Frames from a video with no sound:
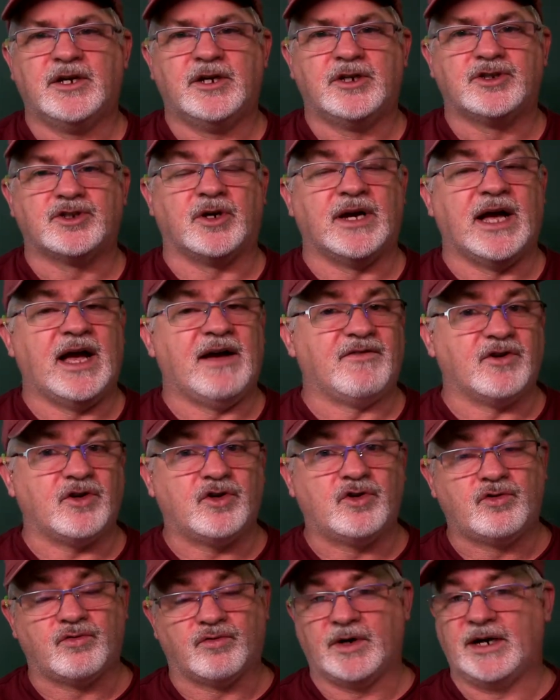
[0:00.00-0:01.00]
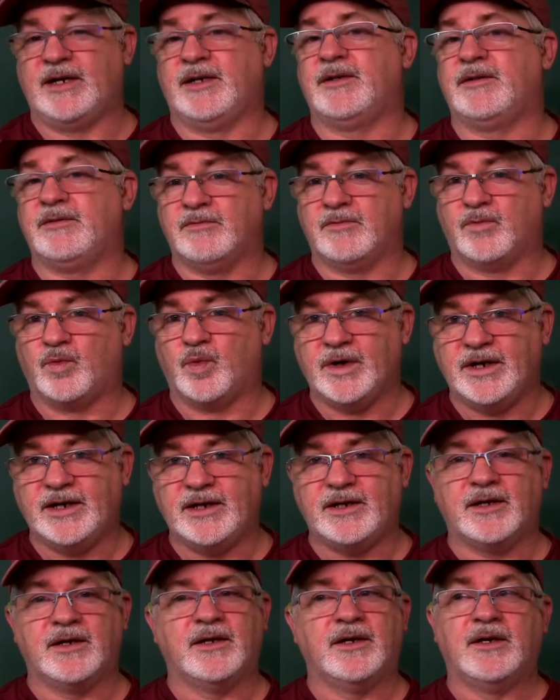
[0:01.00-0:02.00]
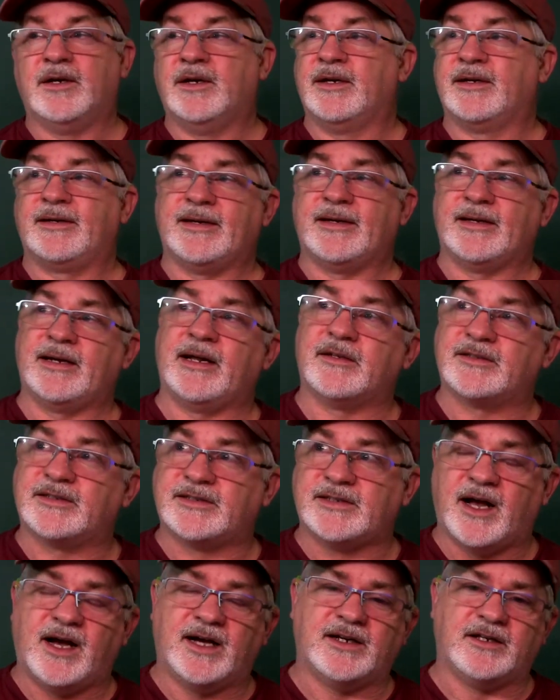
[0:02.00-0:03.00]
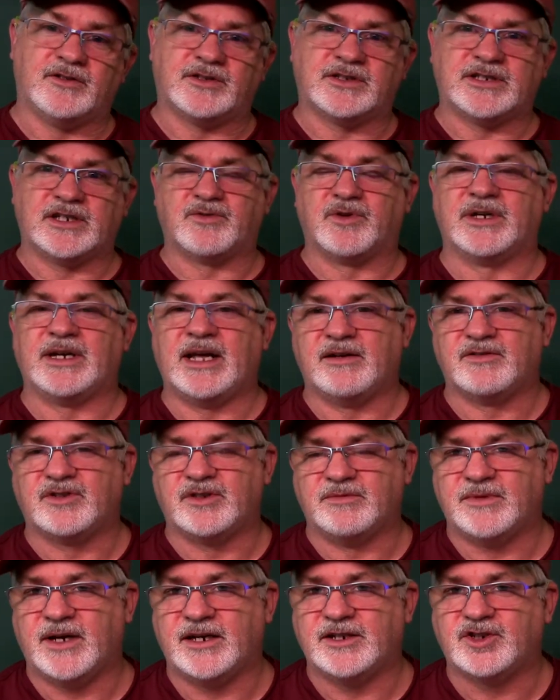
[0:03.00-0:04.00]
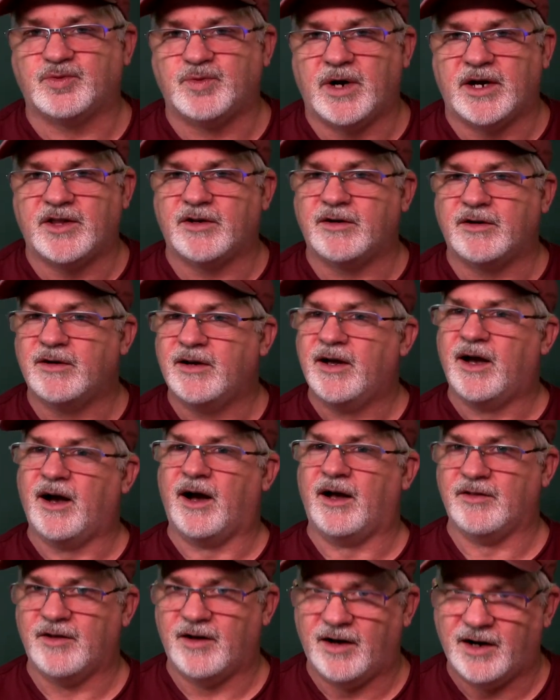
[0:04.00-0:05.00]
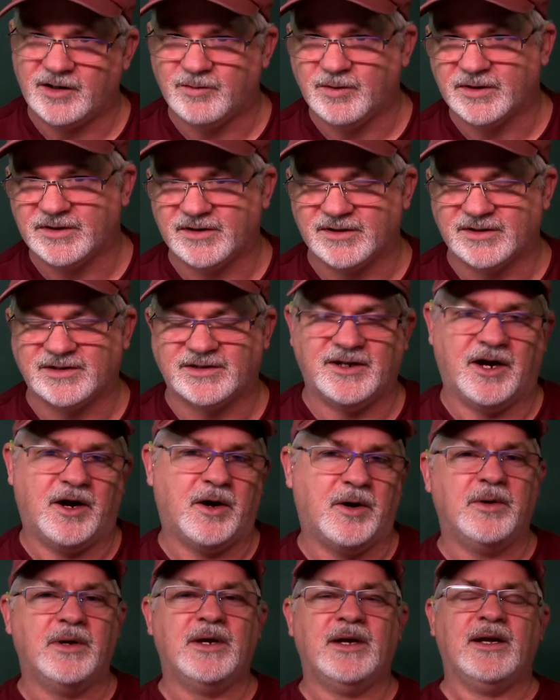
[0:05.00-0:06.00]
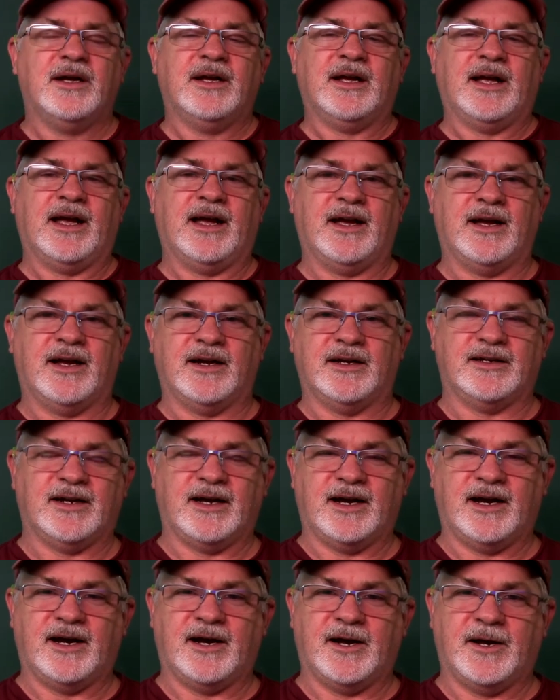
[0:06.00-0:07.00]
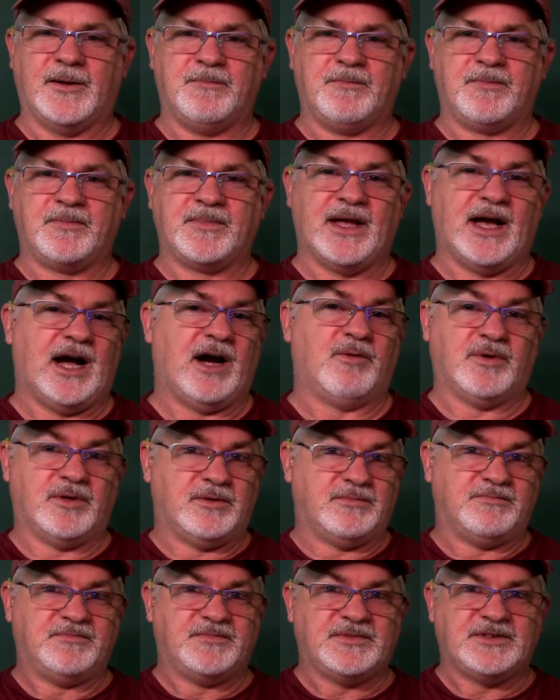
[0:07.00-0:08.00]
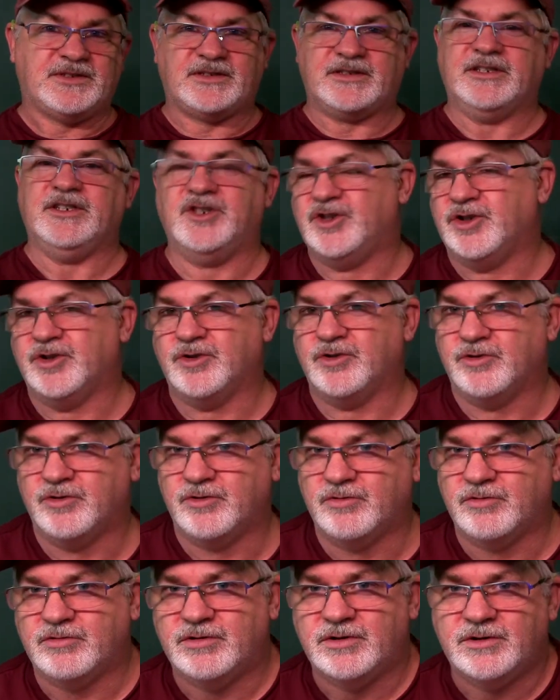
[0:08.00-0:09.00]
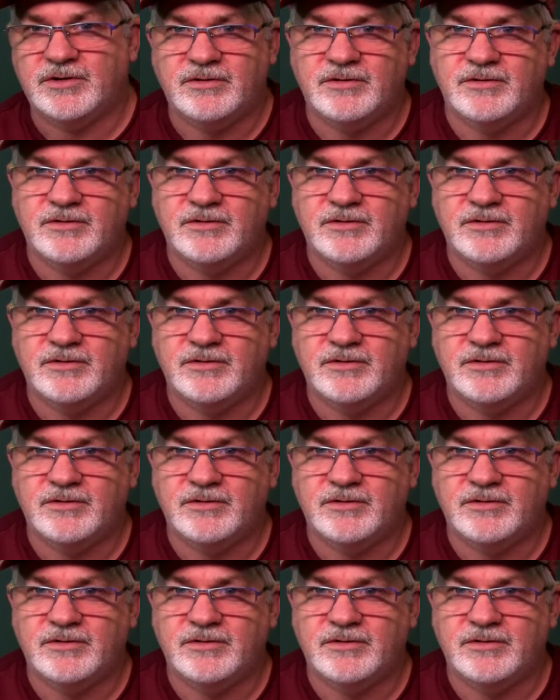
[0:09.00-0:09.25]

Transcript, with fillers: So have a great week. Get outside. It looks like we're going to have some nice weather along with the snow. And um, I will see you